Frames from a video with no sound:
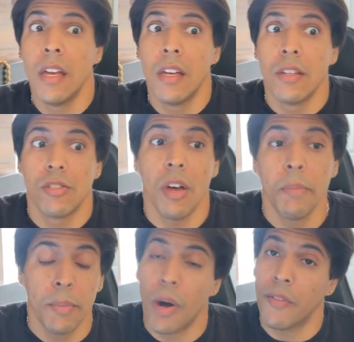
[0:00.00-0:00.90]
some
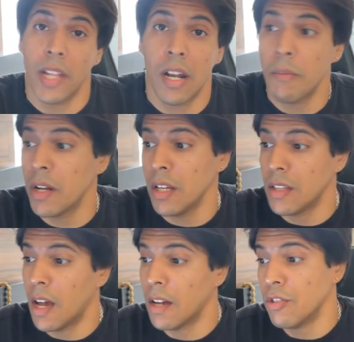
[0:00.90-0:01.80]
people have a lot of money
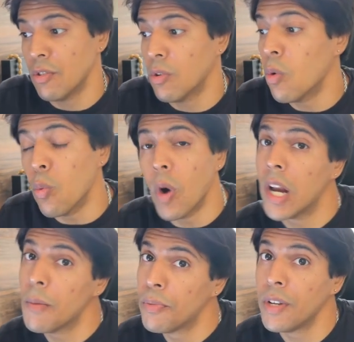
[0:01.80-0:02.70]
that want
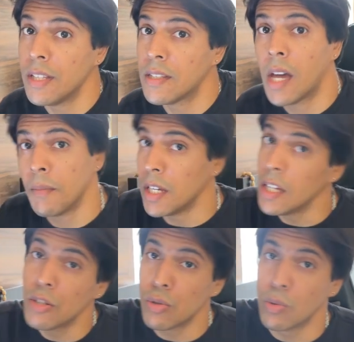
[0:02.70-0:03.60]
to put in time
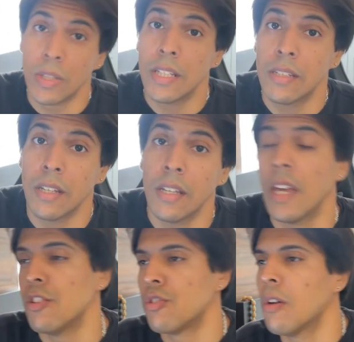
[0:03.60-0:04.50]
into doing this thing,
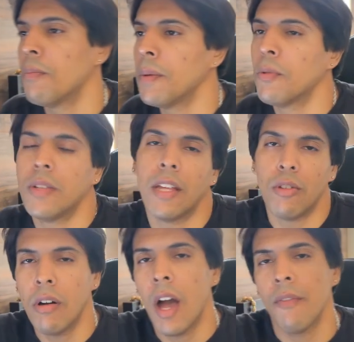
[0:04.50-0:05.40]
and some people that
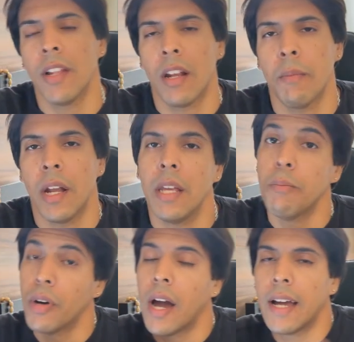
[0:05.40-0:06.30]
don't have a lot of money
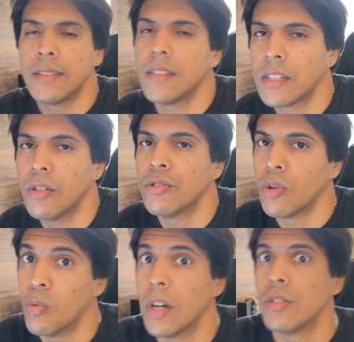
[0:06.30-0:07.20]
but has the skills
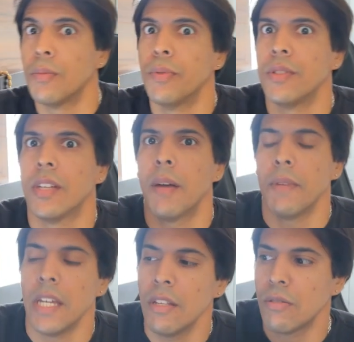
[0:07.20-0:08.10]
want to put time
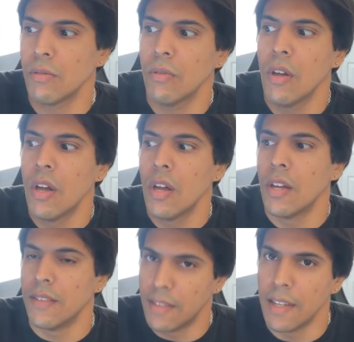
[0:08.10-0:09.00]
into
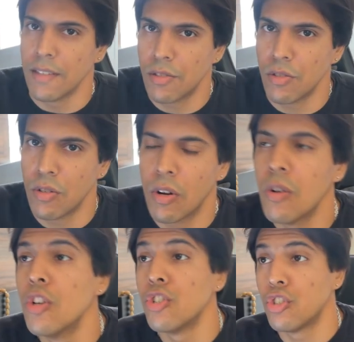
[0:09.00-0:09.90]
this.
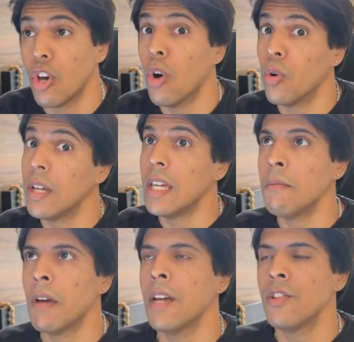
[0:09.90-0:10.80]
So
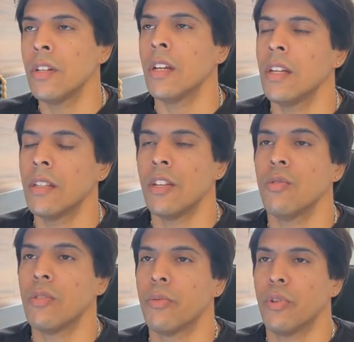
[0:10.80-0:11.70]
imagine in the
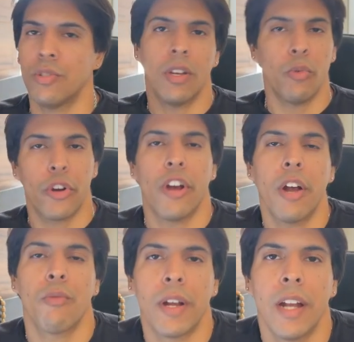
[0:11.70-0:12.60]
universe that we're
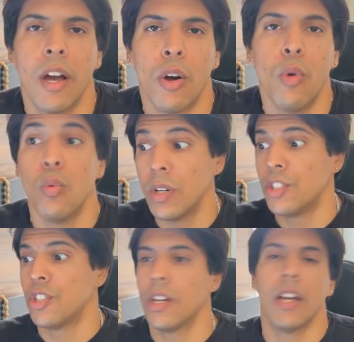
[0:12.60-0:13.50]
at right now,
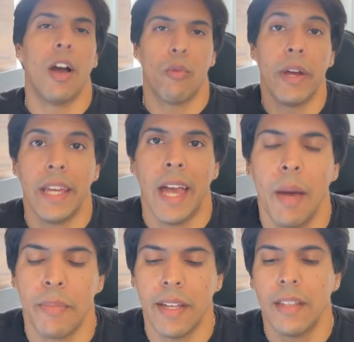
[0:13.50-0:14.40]
which it already
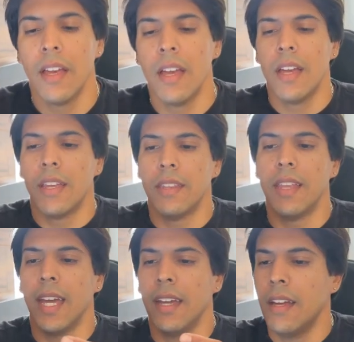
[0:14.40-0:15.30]
happened,
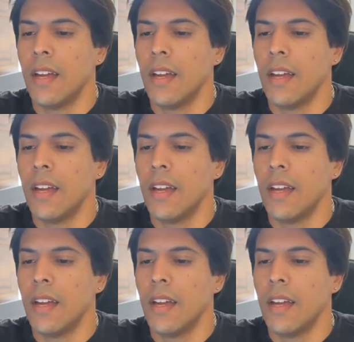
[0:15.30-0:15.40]
they